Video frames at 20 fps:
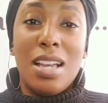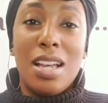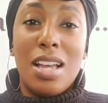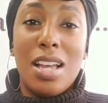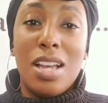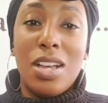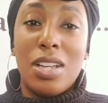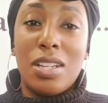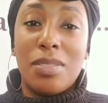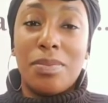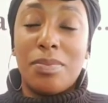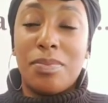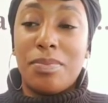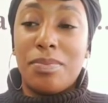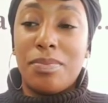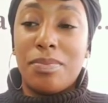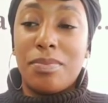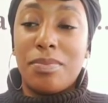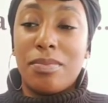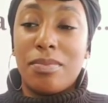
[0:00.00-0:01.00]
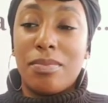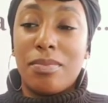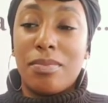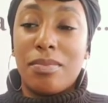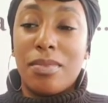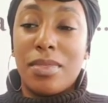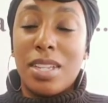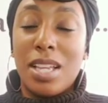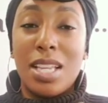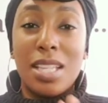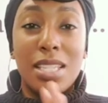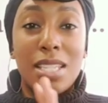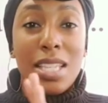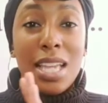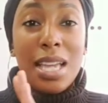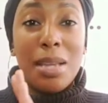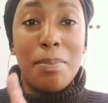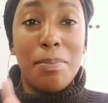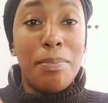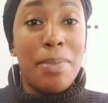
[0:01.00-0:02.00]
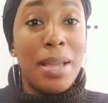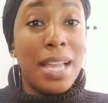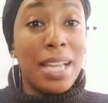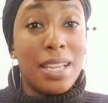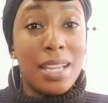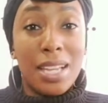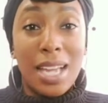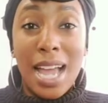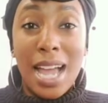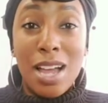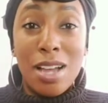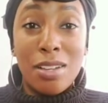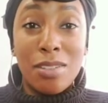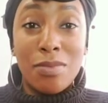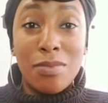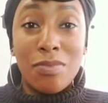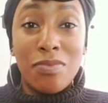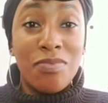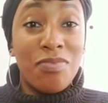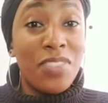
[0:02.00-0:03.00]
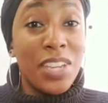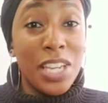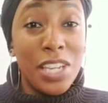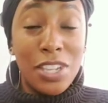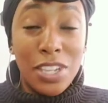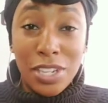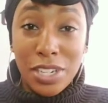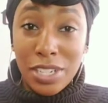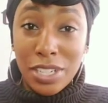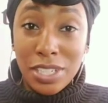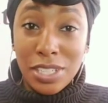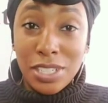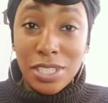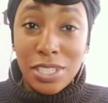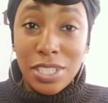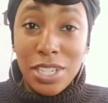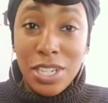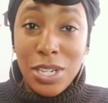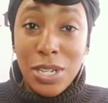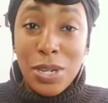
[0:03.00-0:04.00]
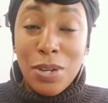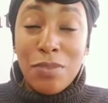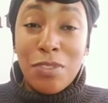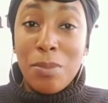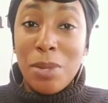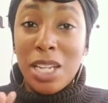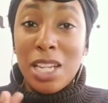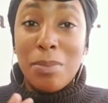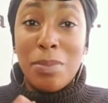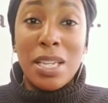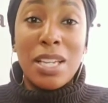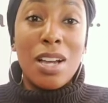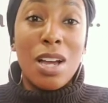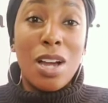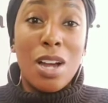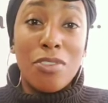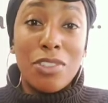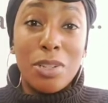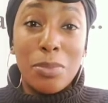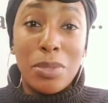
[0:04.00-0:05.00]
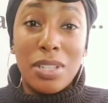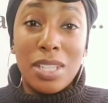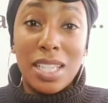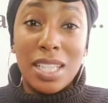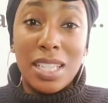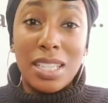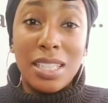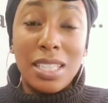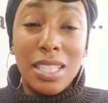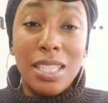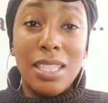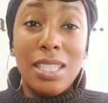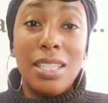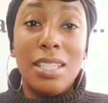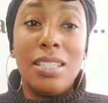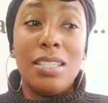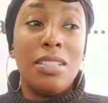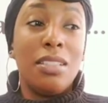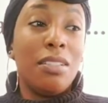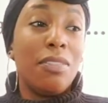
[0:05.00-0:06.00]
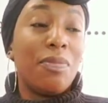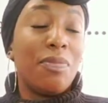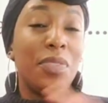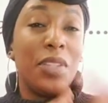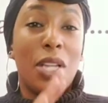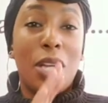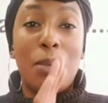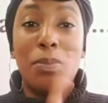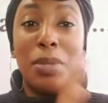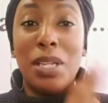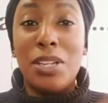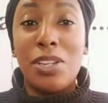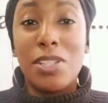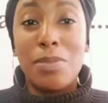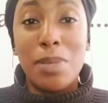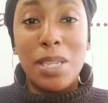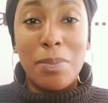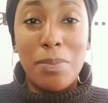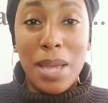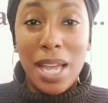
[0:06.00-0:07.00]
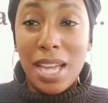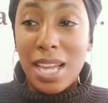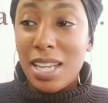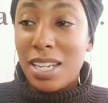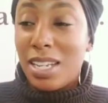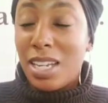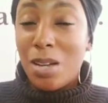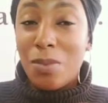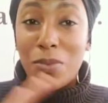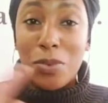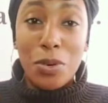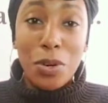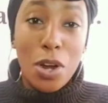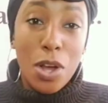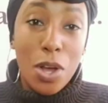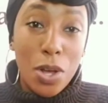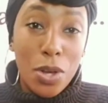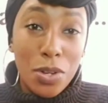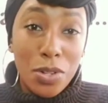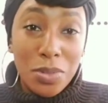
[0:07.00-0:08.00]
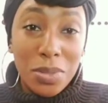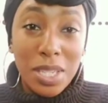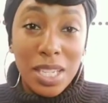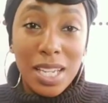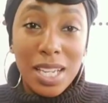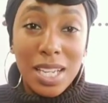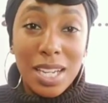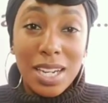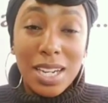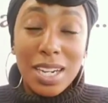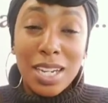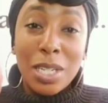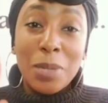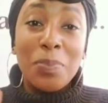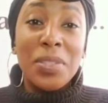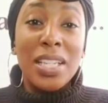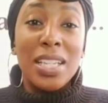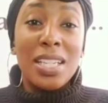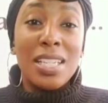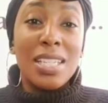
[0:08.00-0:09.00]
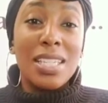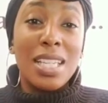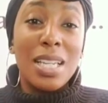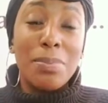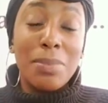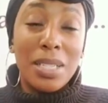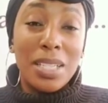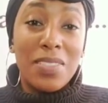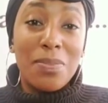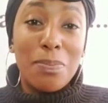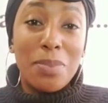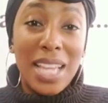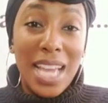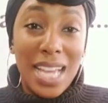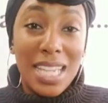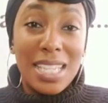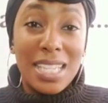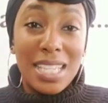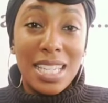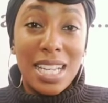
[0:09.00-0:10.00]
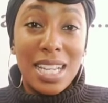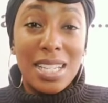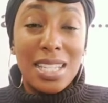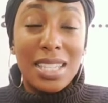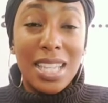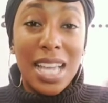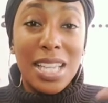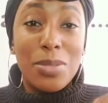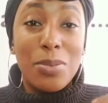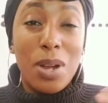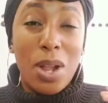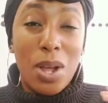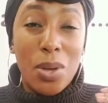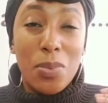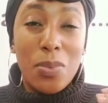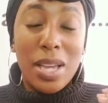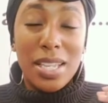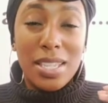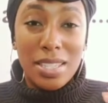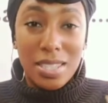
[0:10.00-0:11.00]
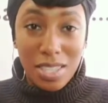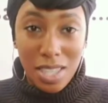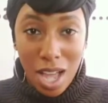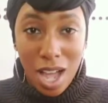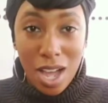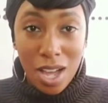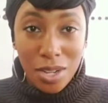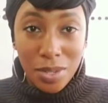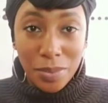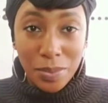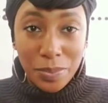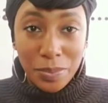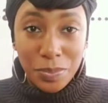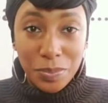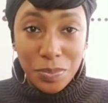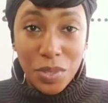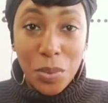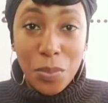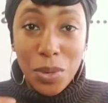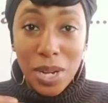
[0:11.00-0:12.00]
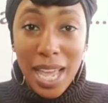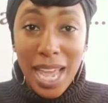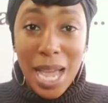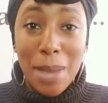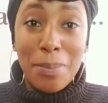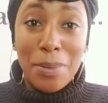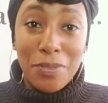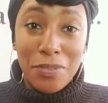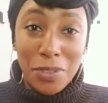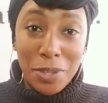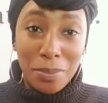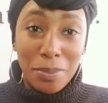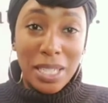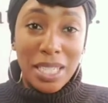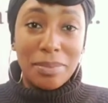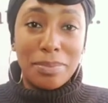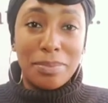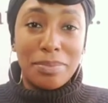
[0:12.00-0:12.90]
a set bank account figure for me to be comfortable and leave, bills be paid up for a whole year, something of that sense. That's what I always thought would happen for me.